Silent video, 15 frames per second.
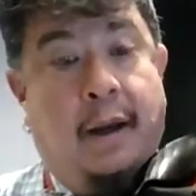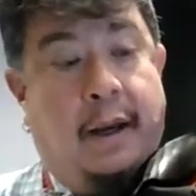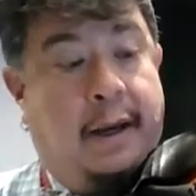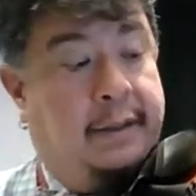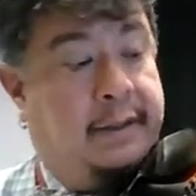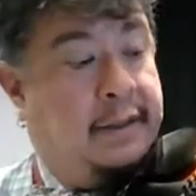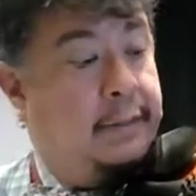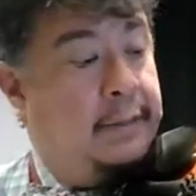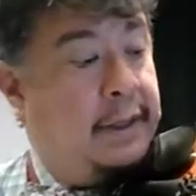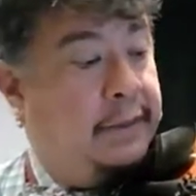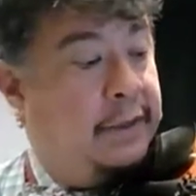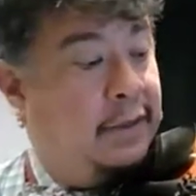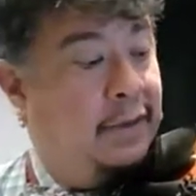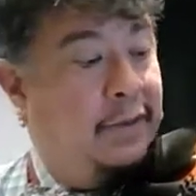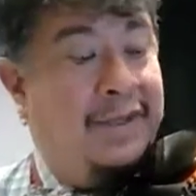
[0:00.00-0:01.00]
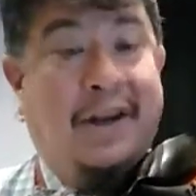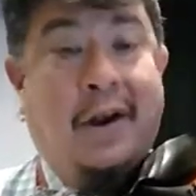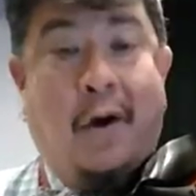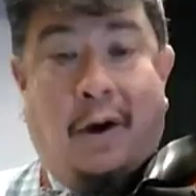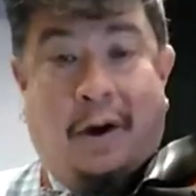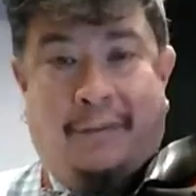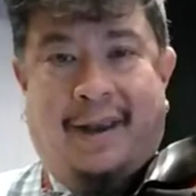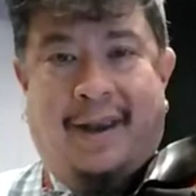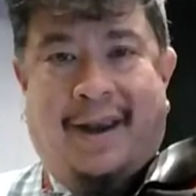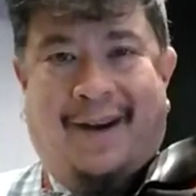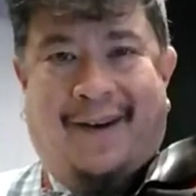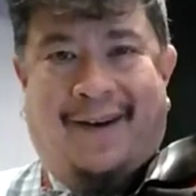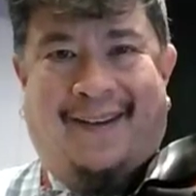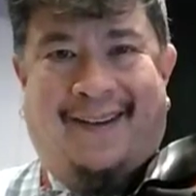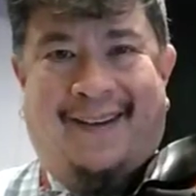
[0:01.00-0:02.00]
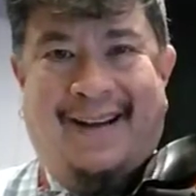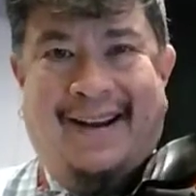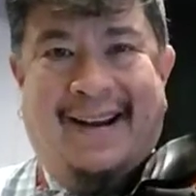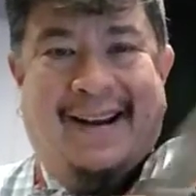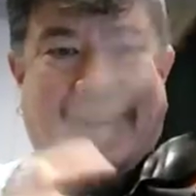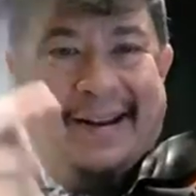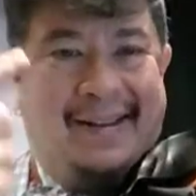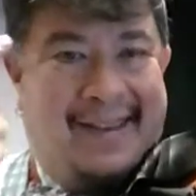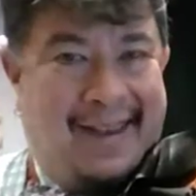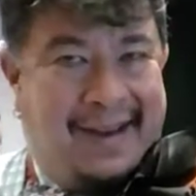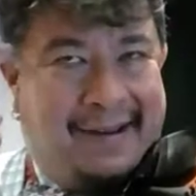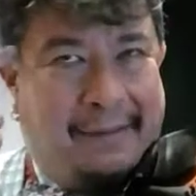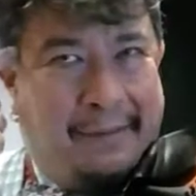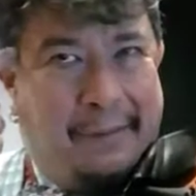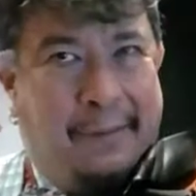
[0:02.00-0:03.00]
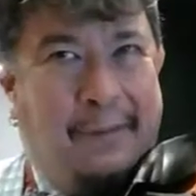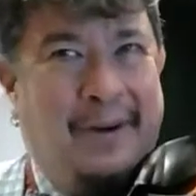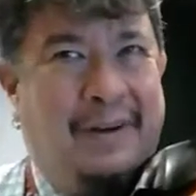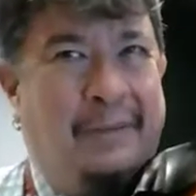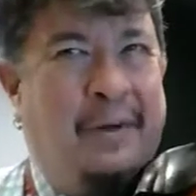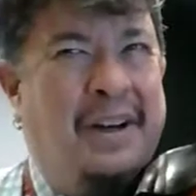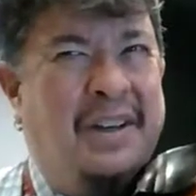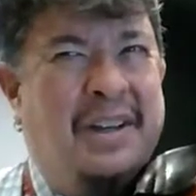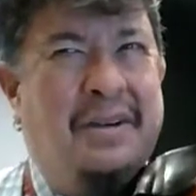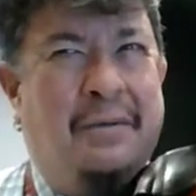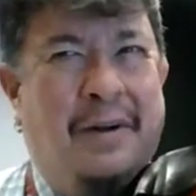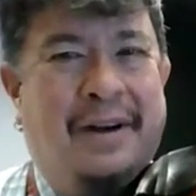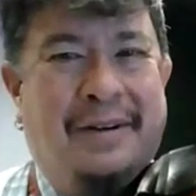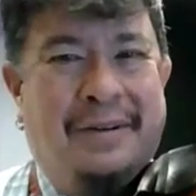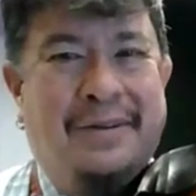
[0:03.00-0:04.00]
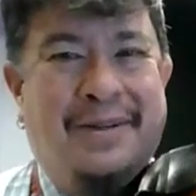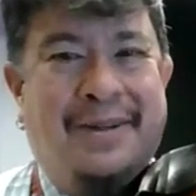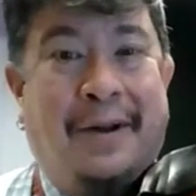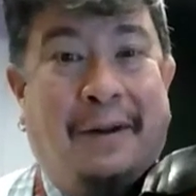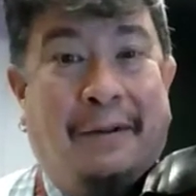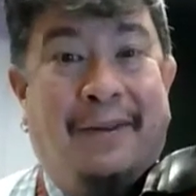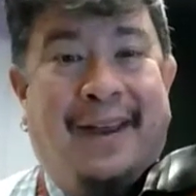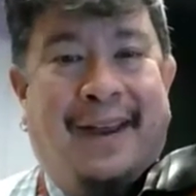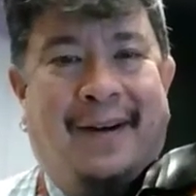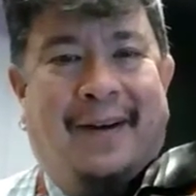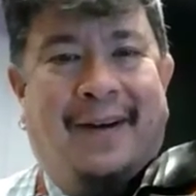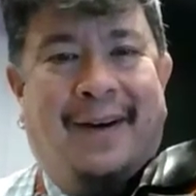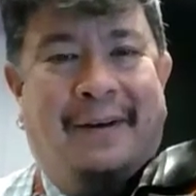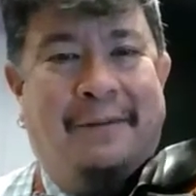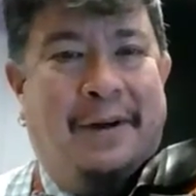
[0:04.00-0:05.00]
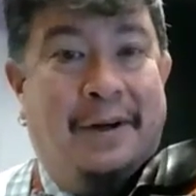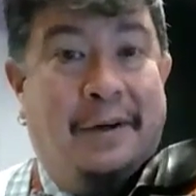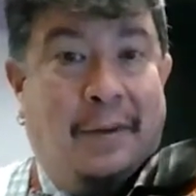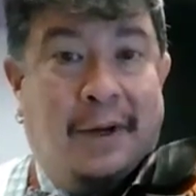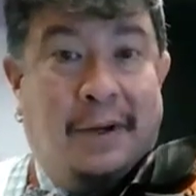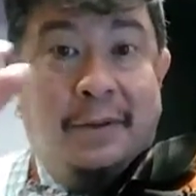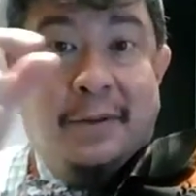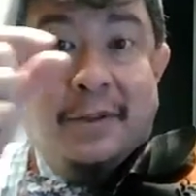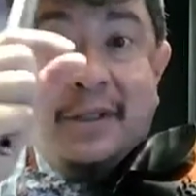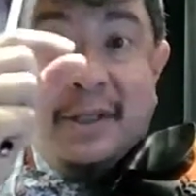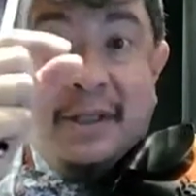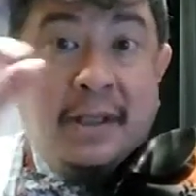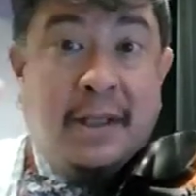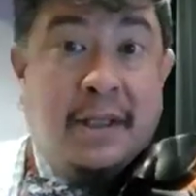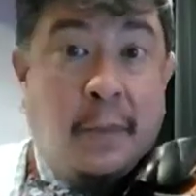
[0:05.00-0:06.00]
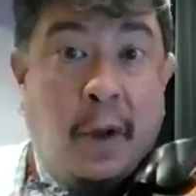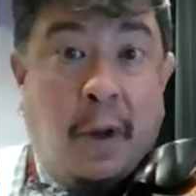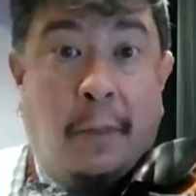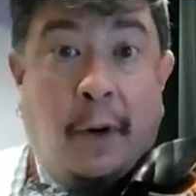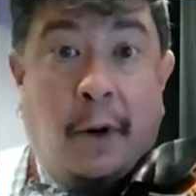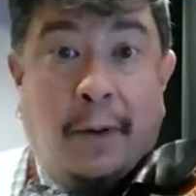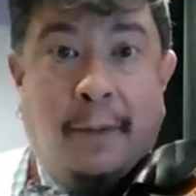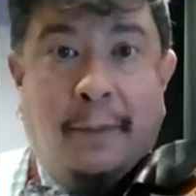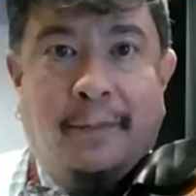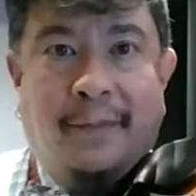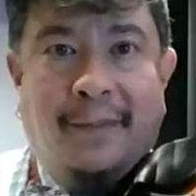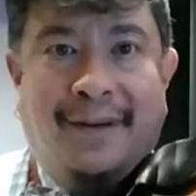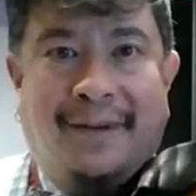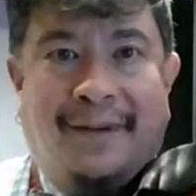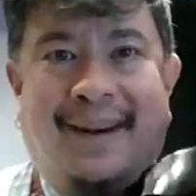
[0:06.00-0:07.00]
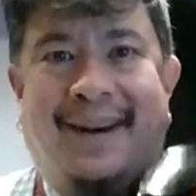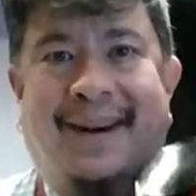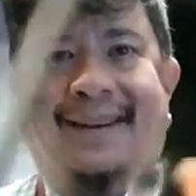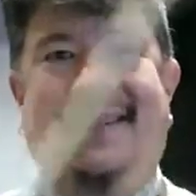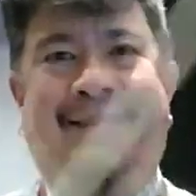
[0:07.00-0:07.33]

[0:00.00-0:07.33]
and sometimes you're using all of the hair. And think, when do you want to use all of the hair and when do you want to use just a small part? All right.